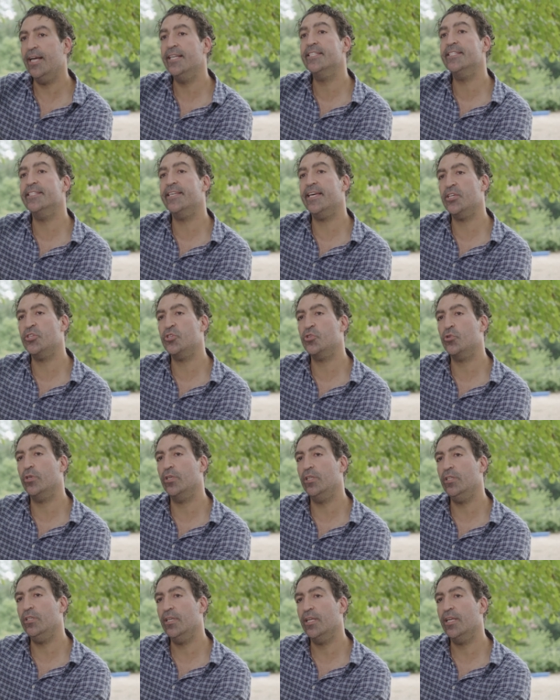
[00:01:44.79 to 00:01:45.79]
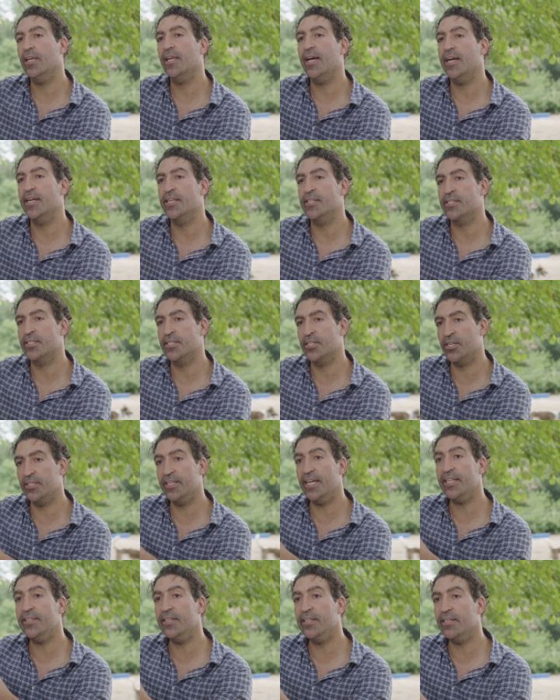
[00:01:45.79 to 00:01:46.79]
ancestral lines
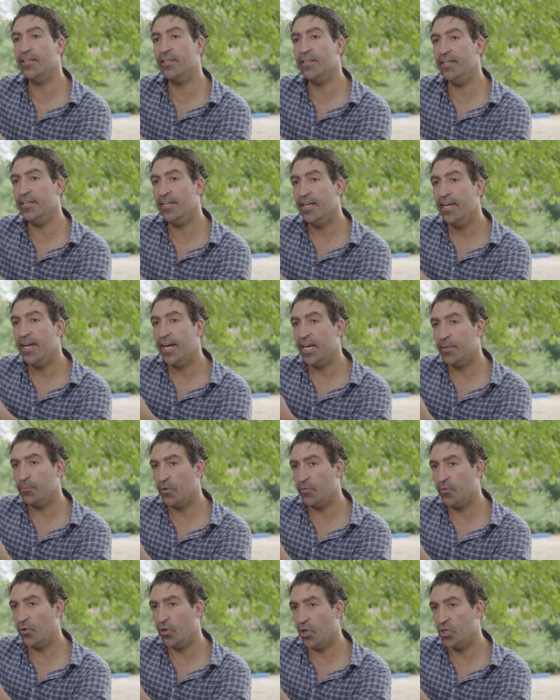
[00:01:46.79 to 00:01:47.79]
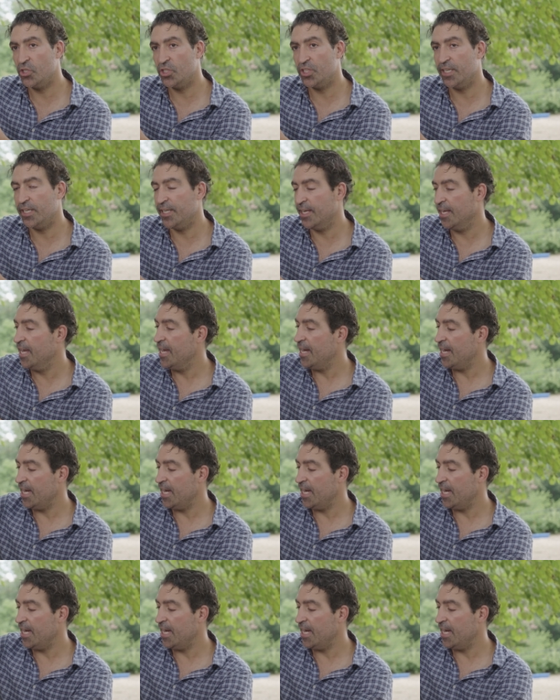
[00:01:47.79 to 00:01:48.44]
genetically and morphologically.